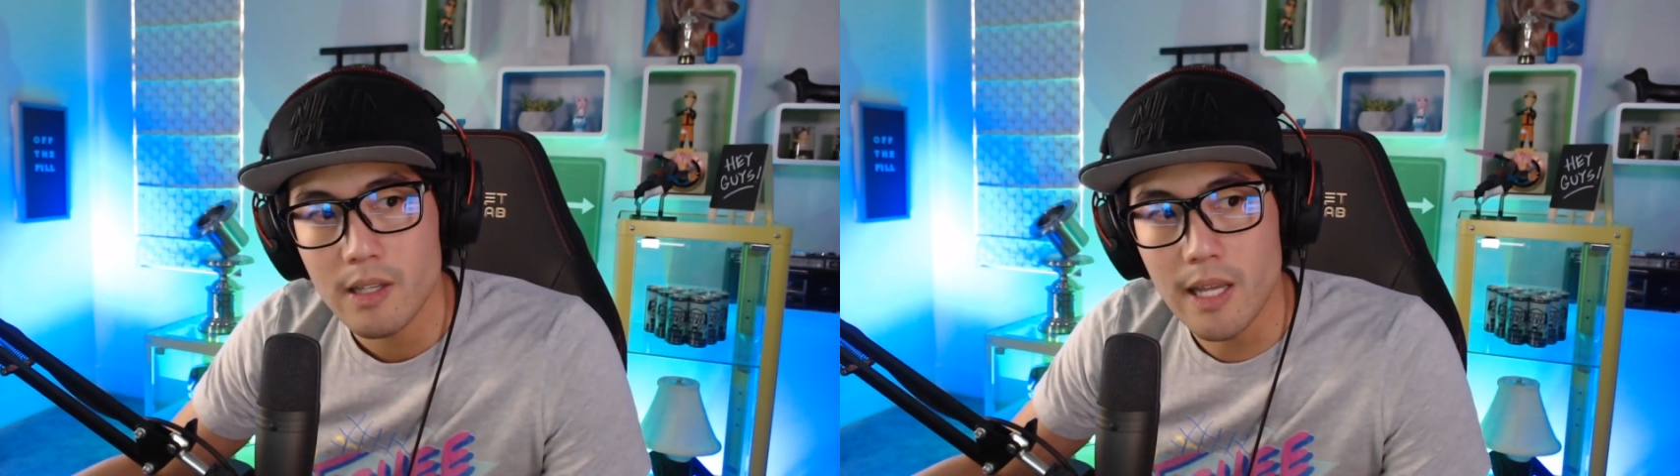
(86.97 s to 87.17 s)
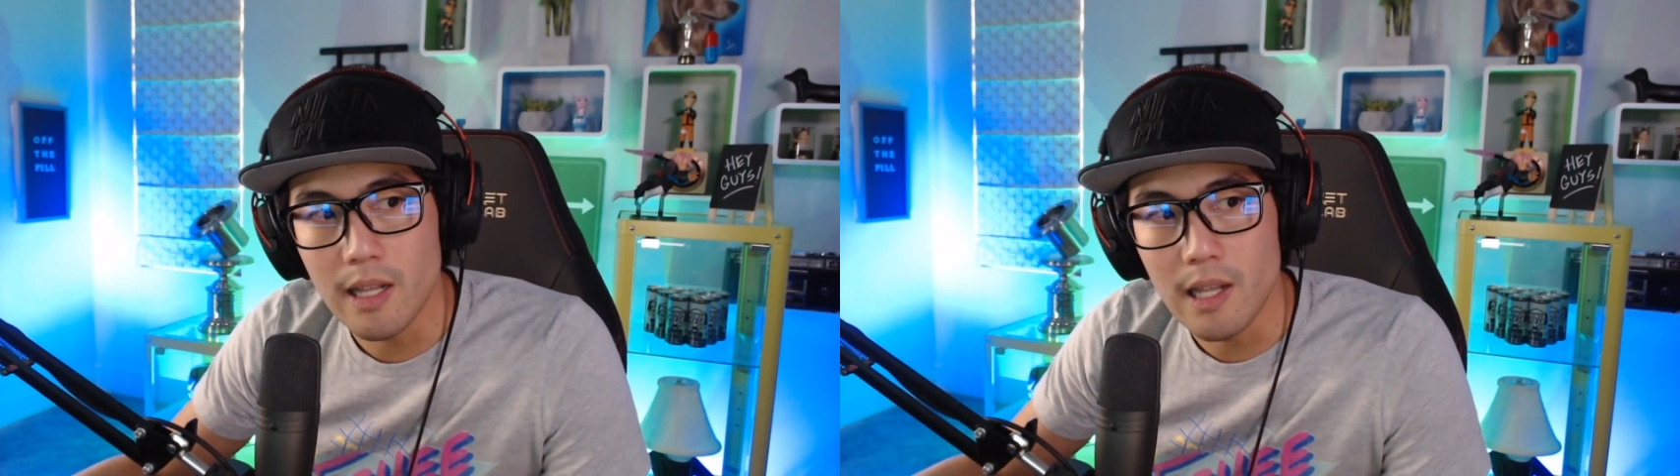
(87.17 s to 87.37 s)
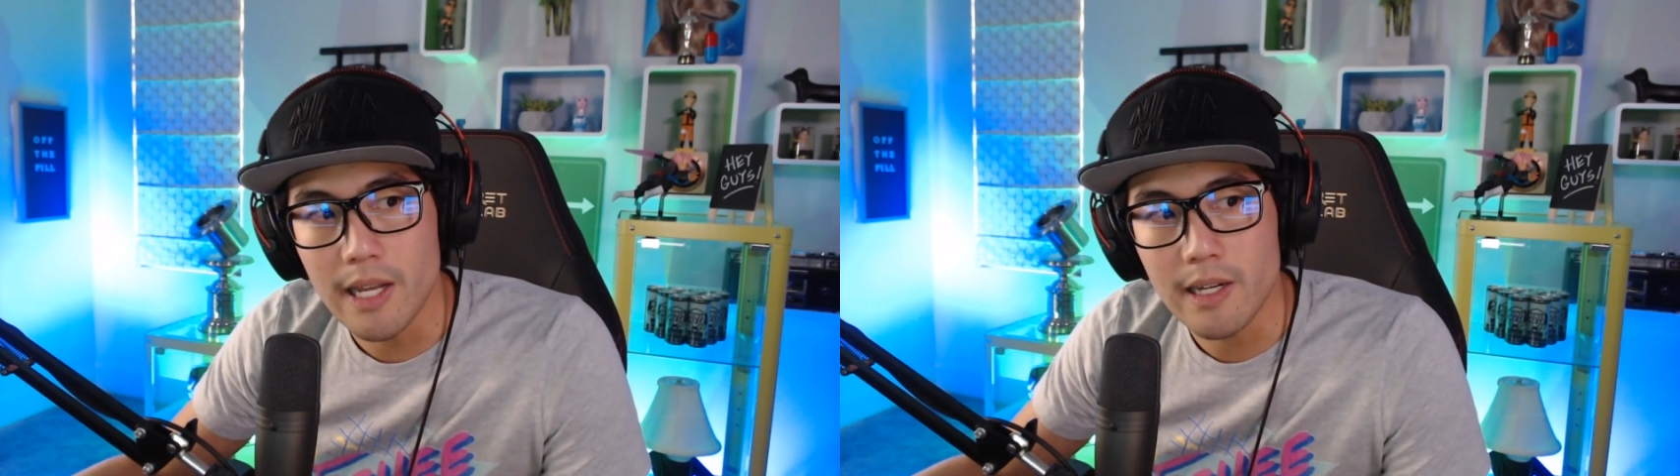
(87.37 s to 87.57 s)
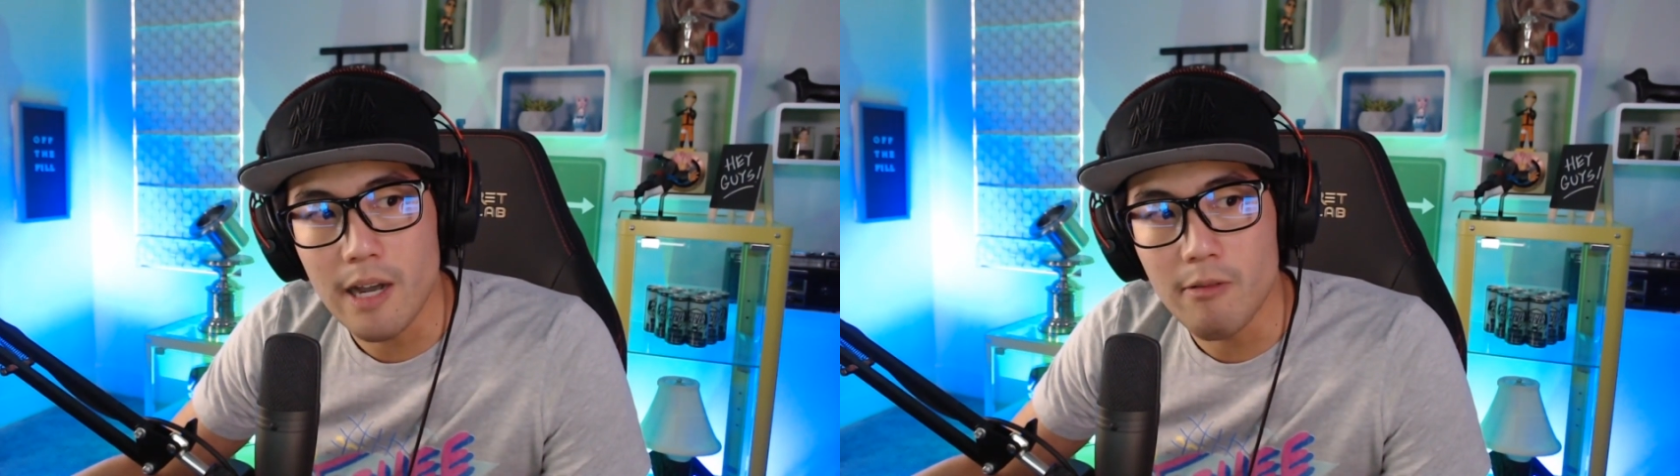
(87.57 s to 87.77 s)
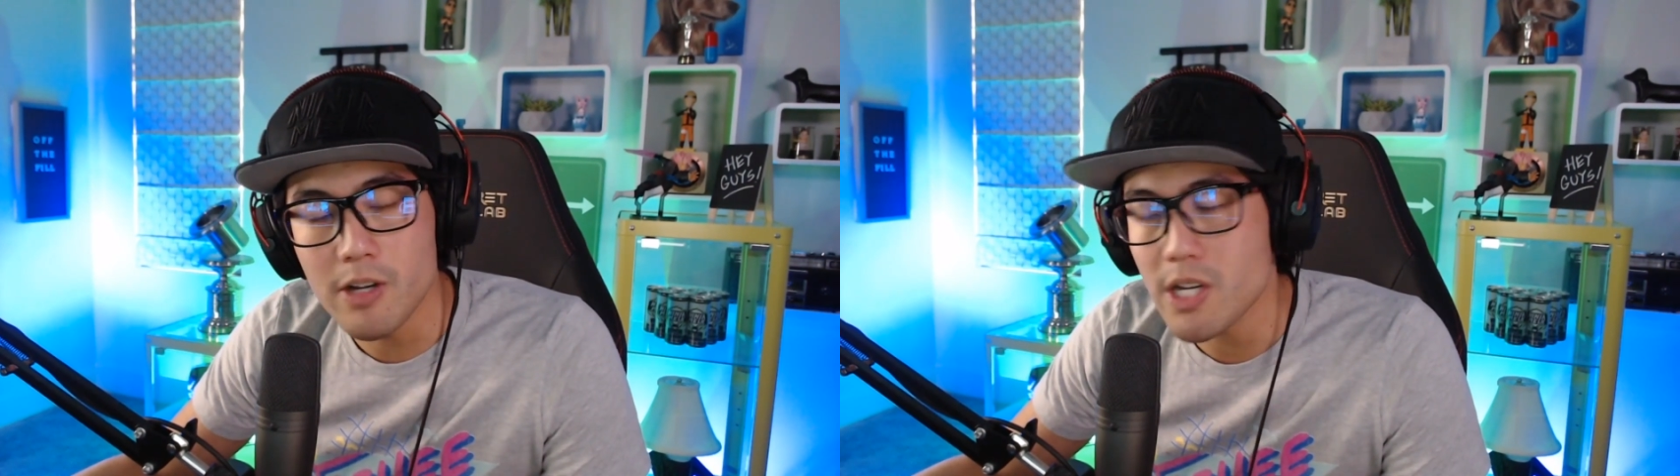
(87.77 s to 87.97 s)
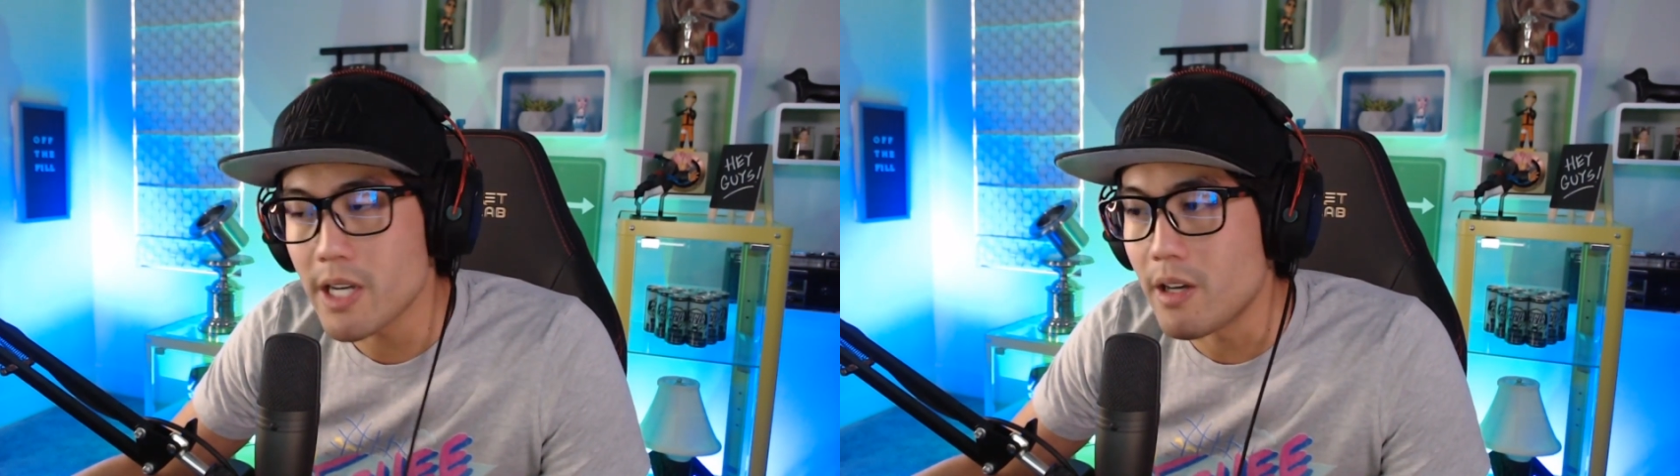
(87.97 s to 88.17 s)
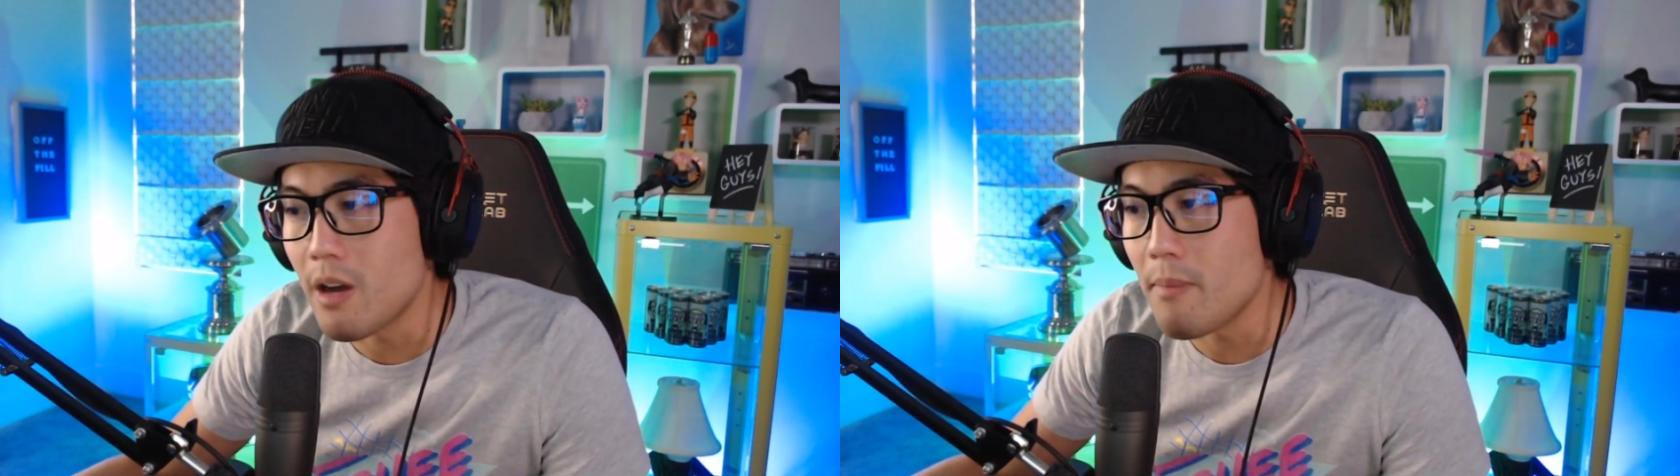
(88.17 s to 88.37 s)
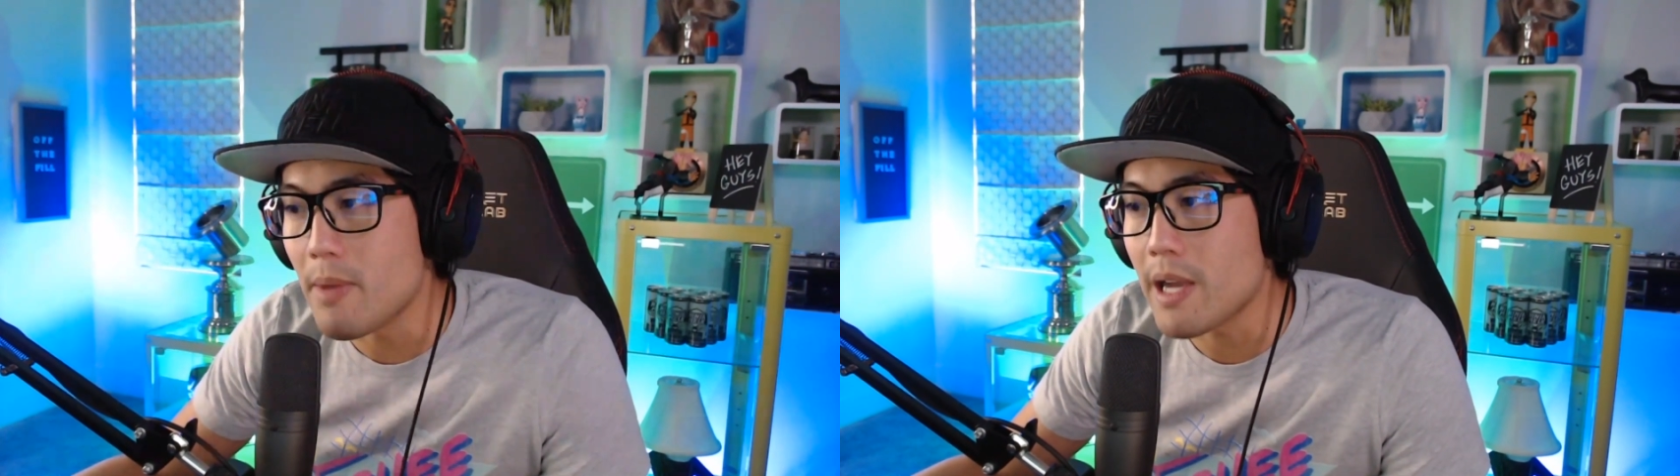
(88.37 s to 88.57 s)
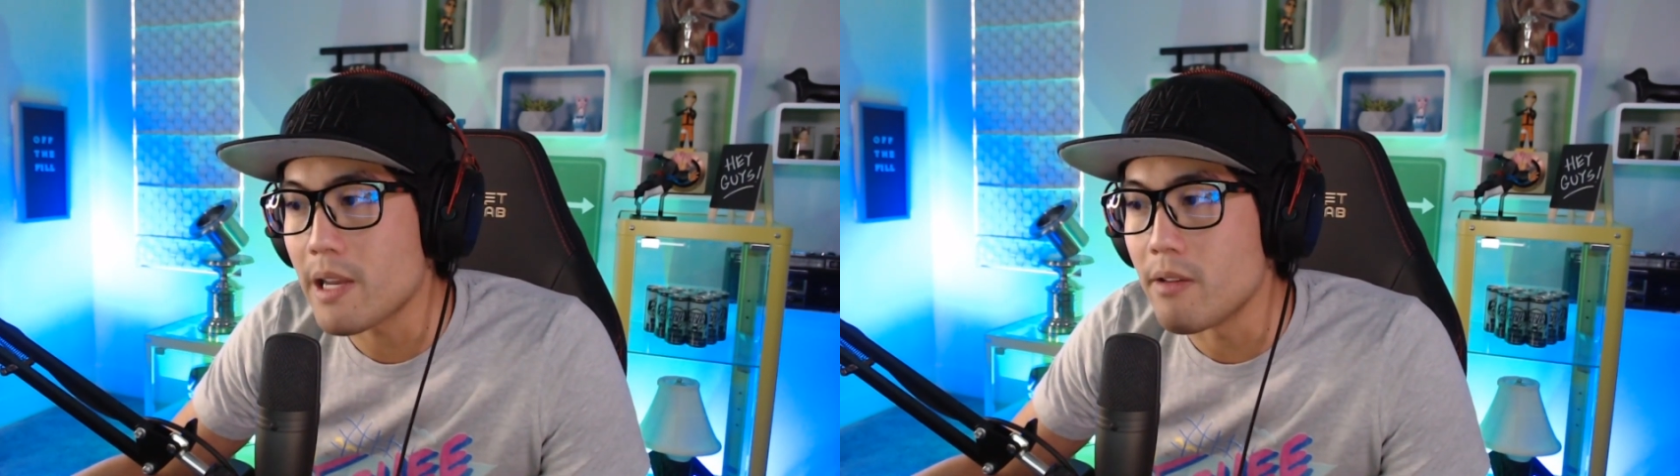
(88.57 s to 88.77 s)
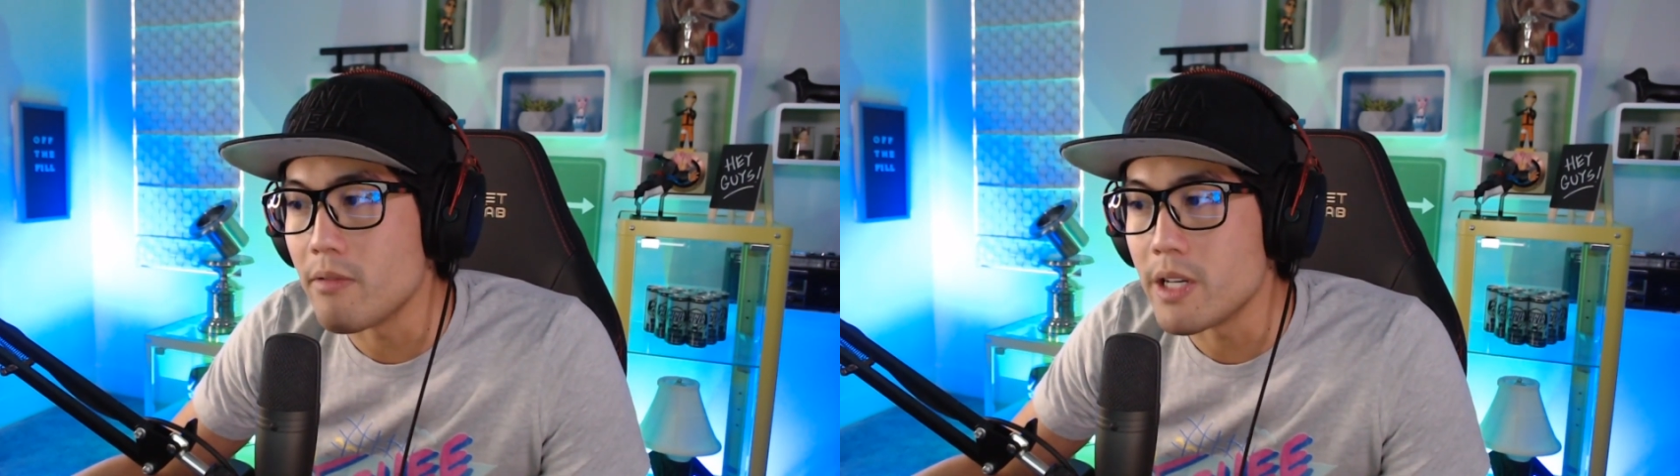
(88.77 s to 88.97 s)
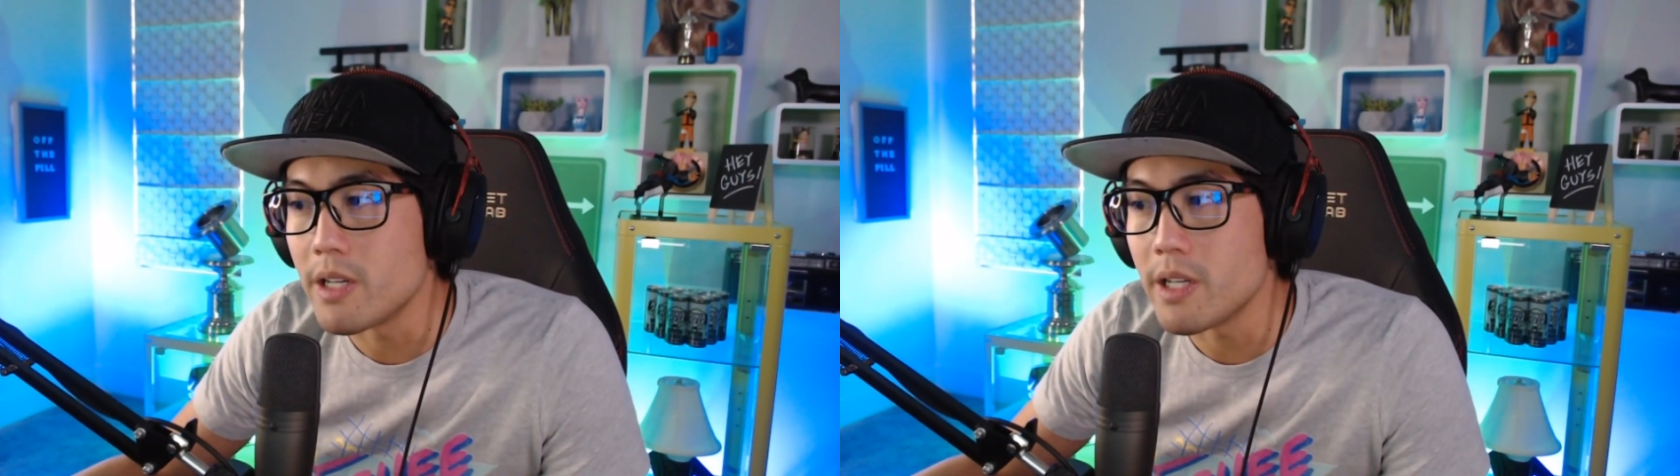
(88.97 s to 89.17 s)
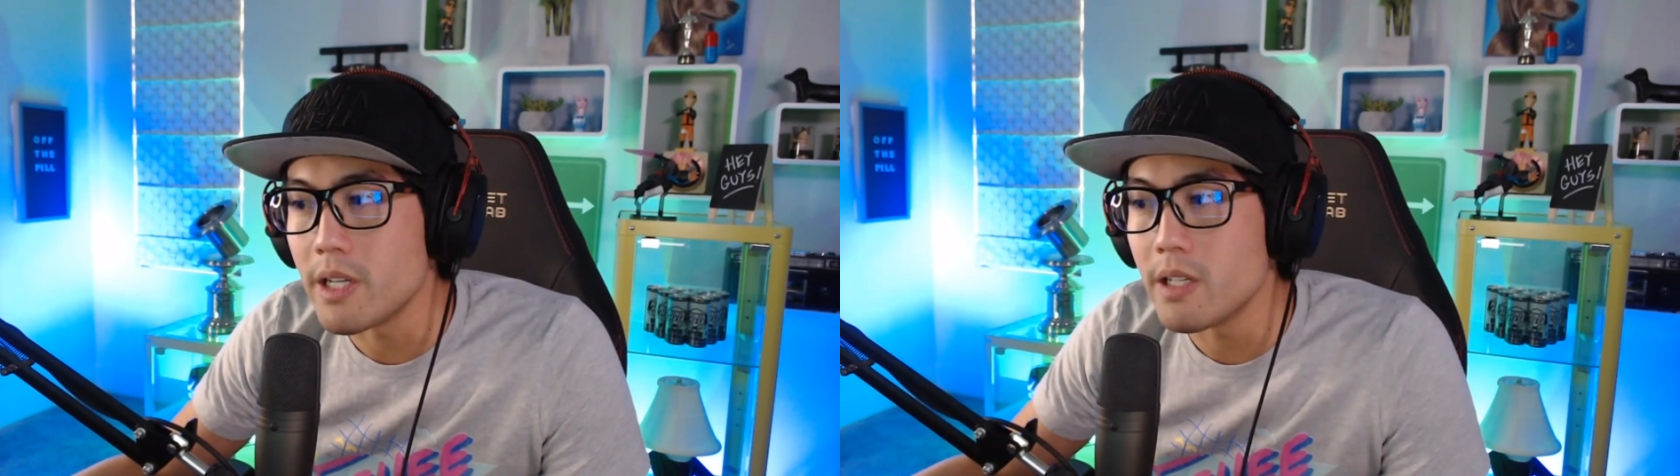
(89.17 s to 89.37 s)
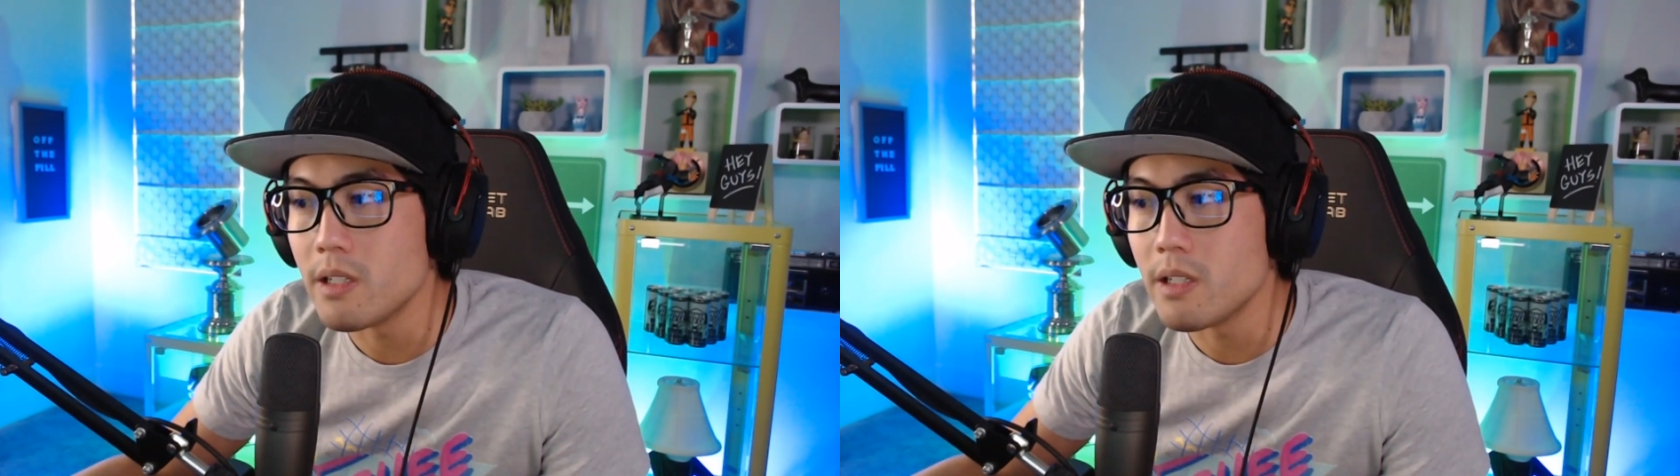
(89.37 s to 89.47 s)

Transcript: that like I wish I had gone back and redone it